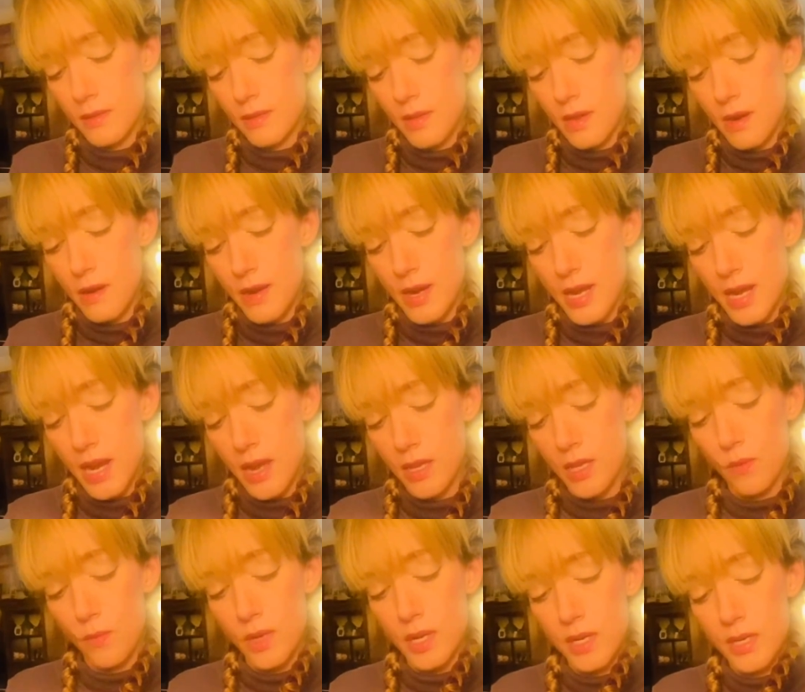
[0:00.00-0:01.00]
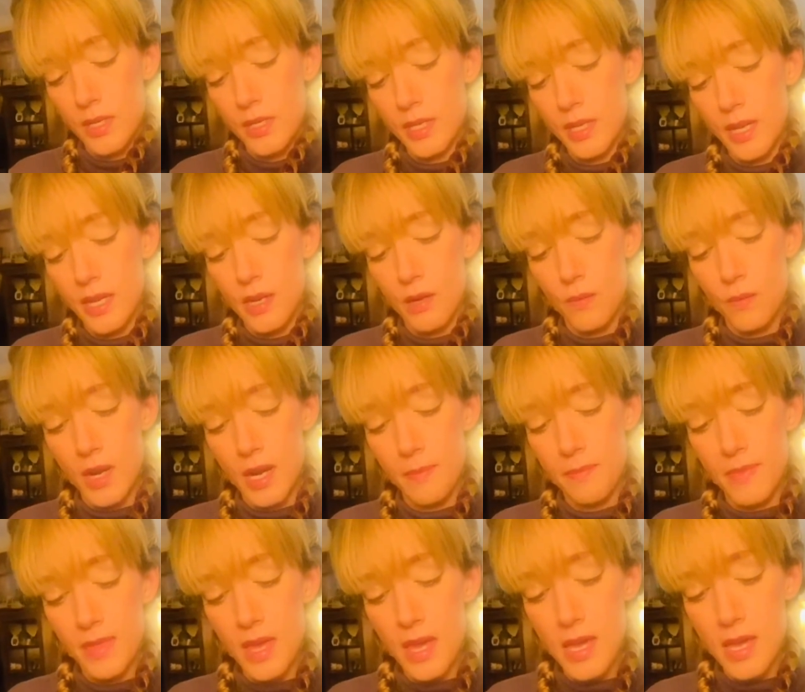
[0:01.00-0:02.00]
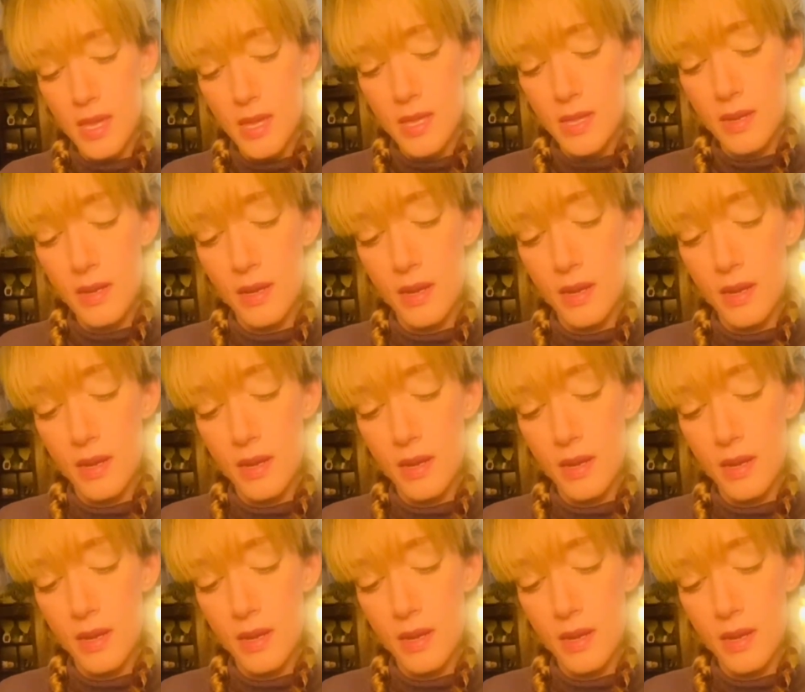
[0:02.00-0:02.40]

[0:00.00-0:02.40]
All right, now you want to just kind of wrap that.